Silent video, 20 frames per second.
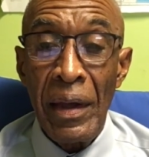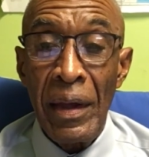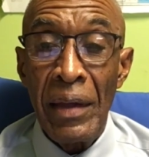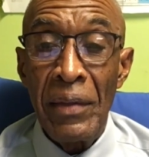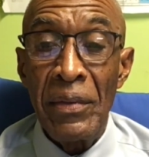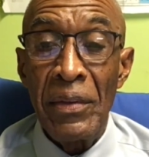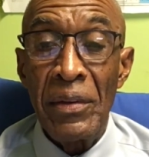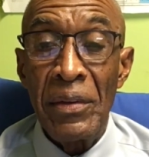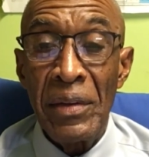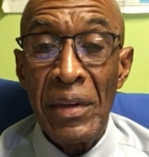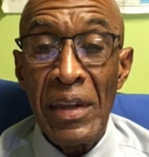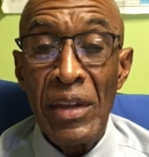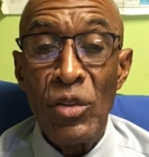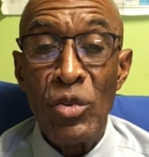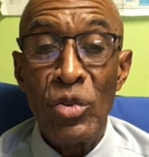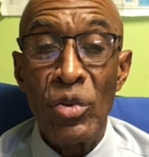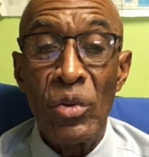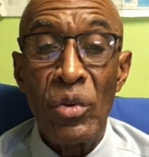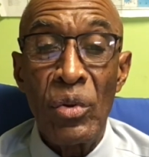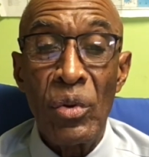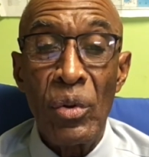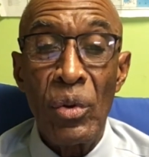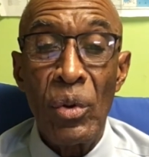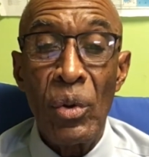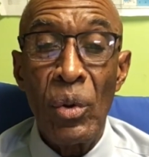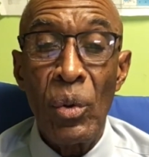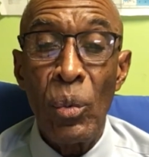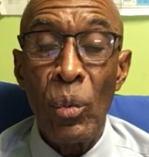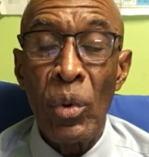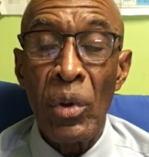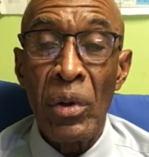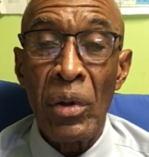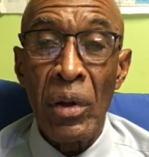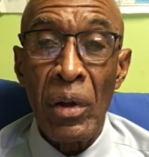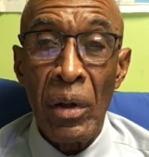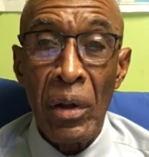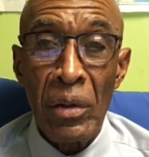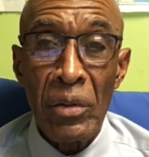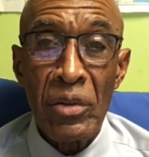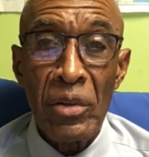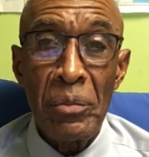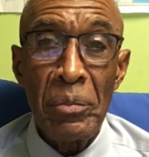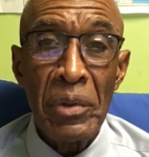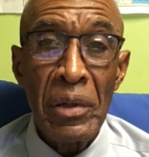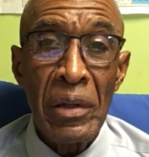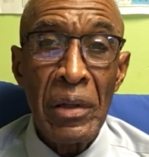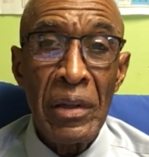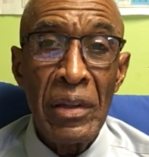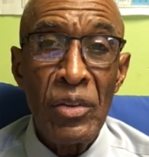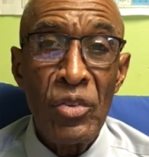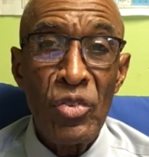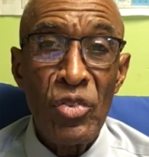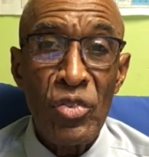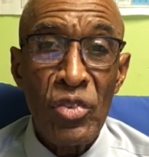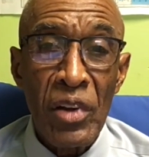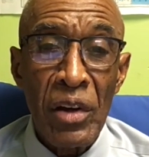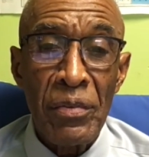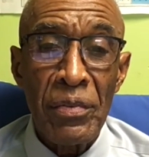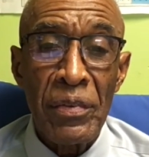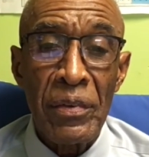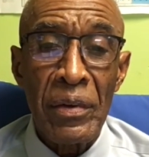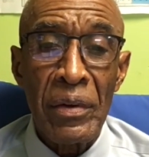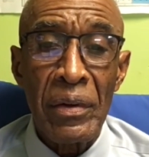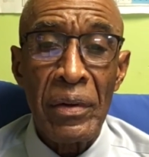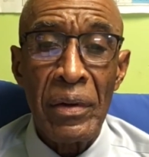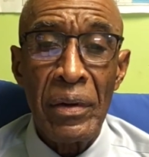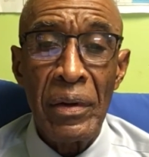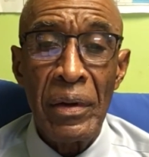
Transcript: and the nation would ultimately suffer,